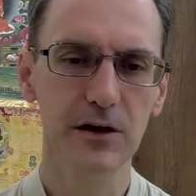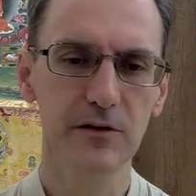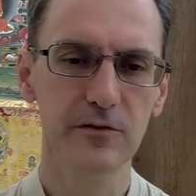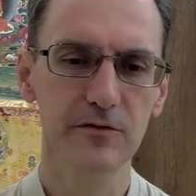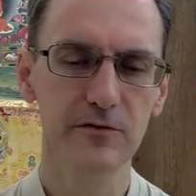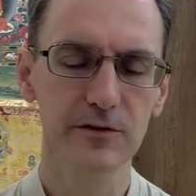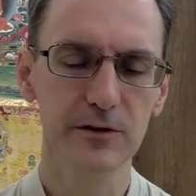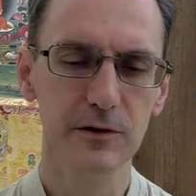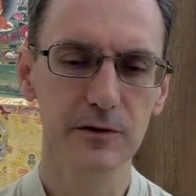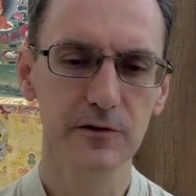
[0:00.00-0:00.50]

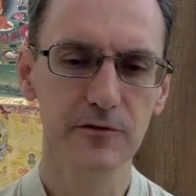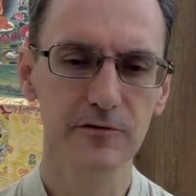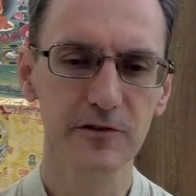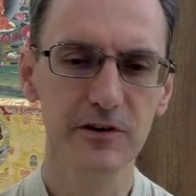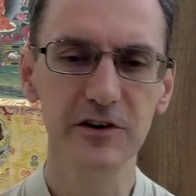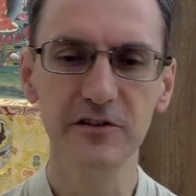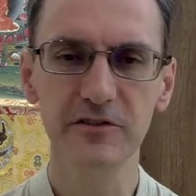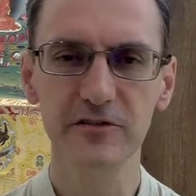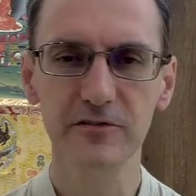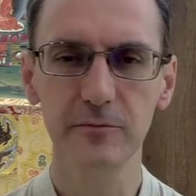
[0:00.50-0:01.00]
So a friend
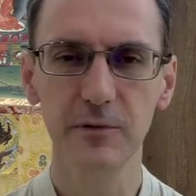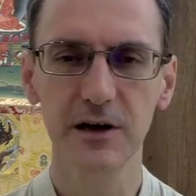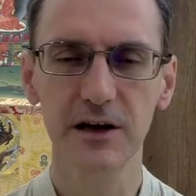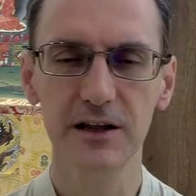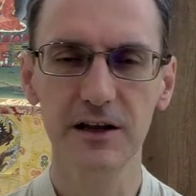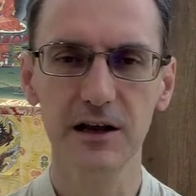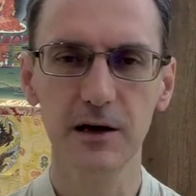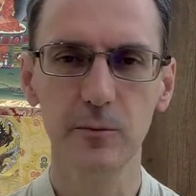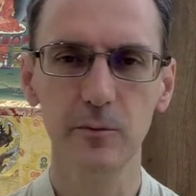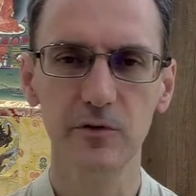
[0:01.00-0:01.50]
of mine,
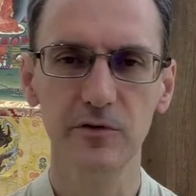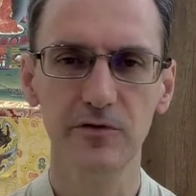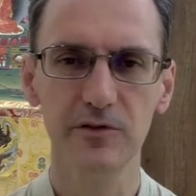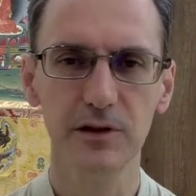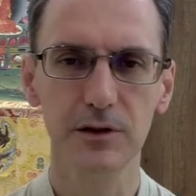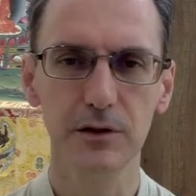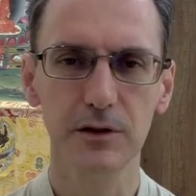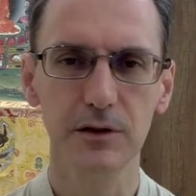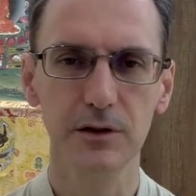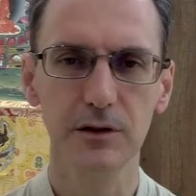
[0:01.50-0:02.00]
Professor
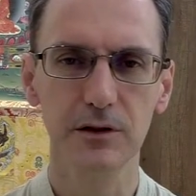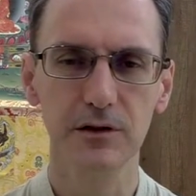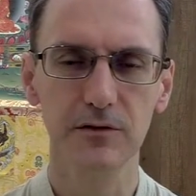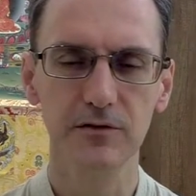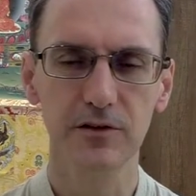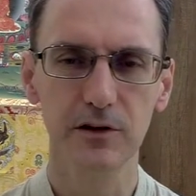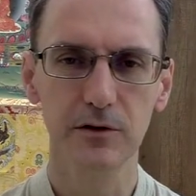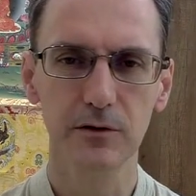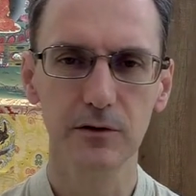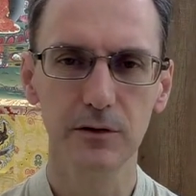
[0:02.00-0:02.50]
Stefano
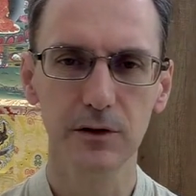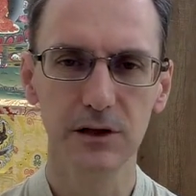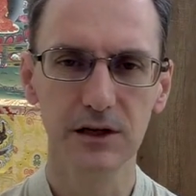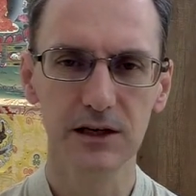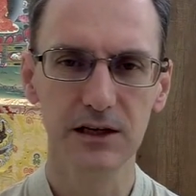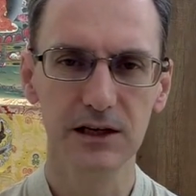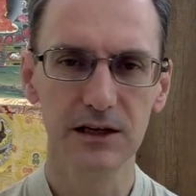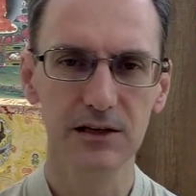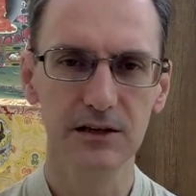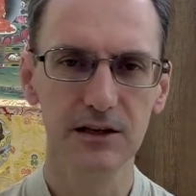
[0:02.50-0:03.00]

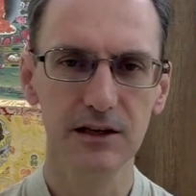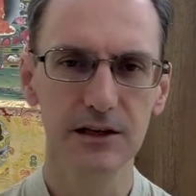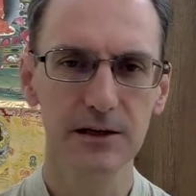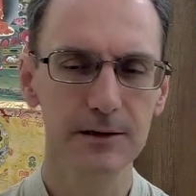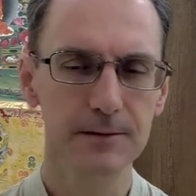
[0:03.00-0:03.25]
Zacchetti,